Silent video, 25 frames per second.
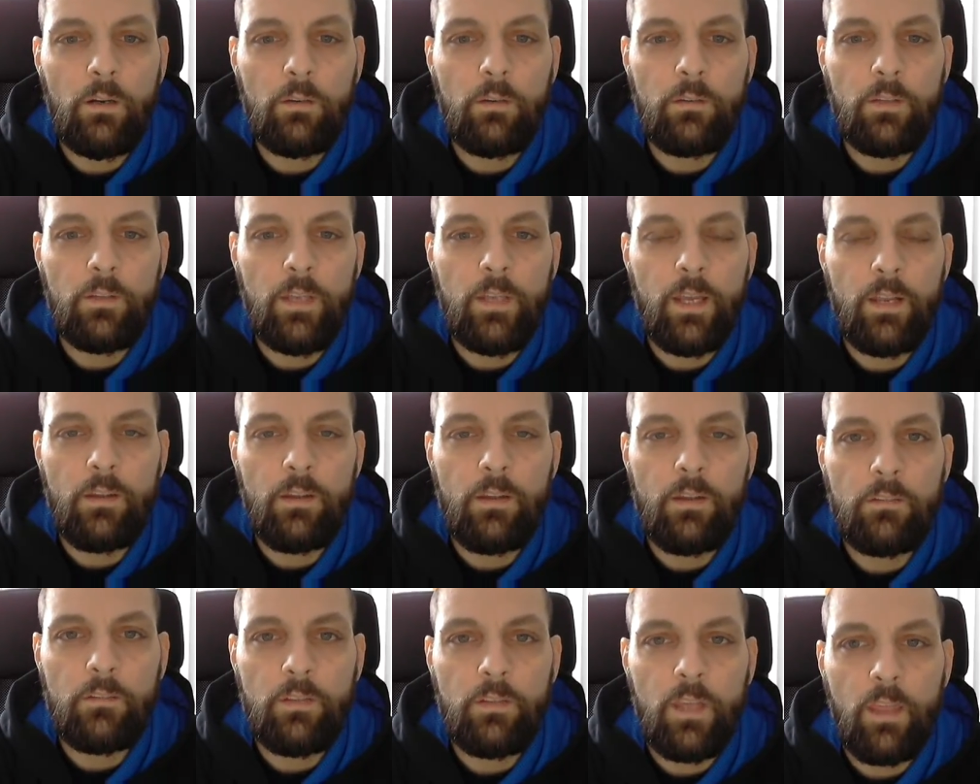get
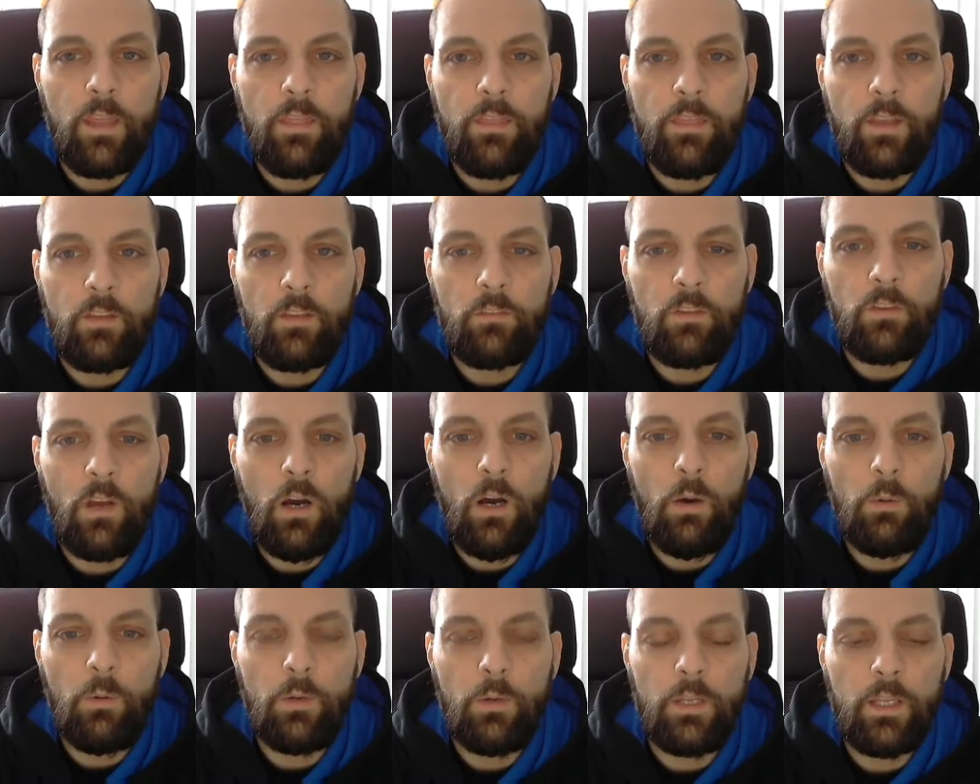things
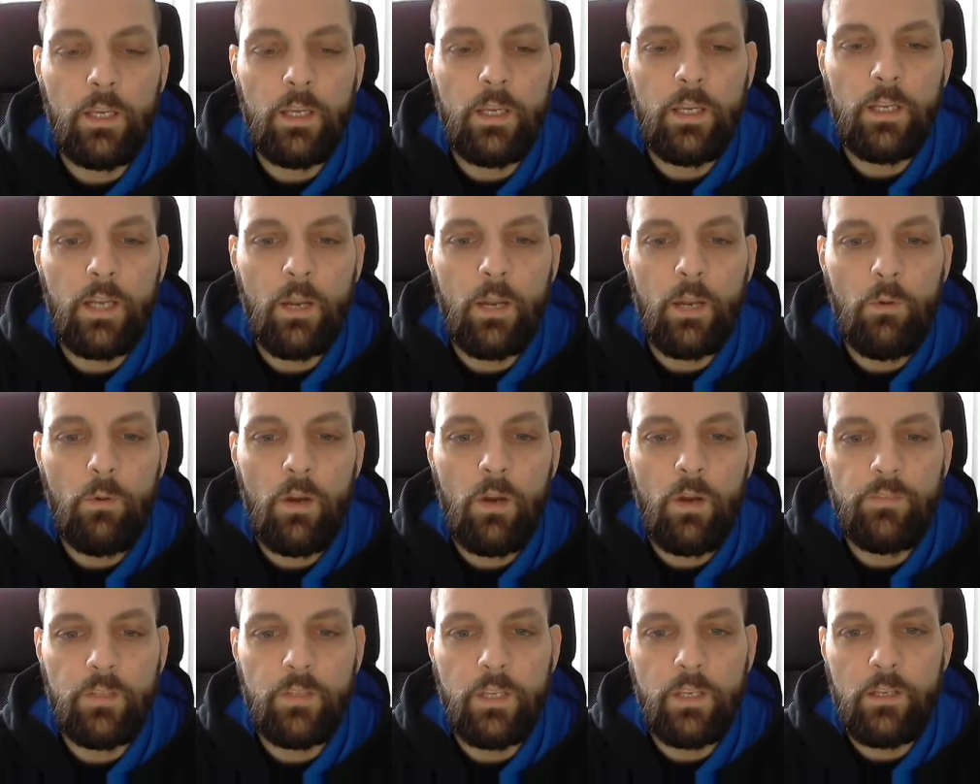going again, and I won't
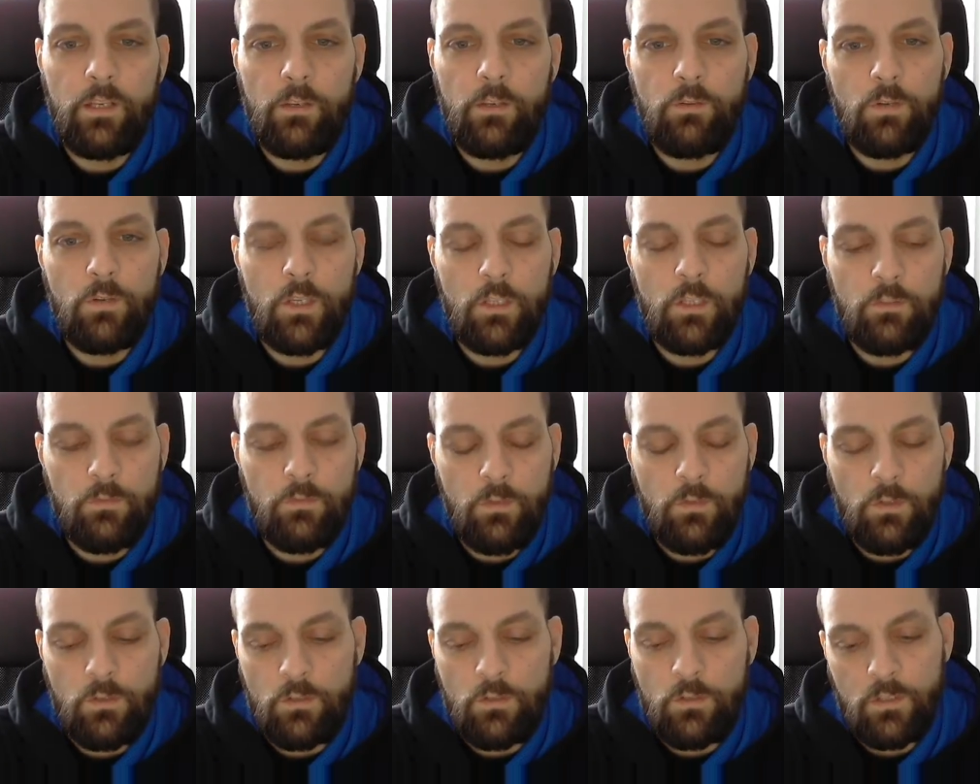have to get any transfusions,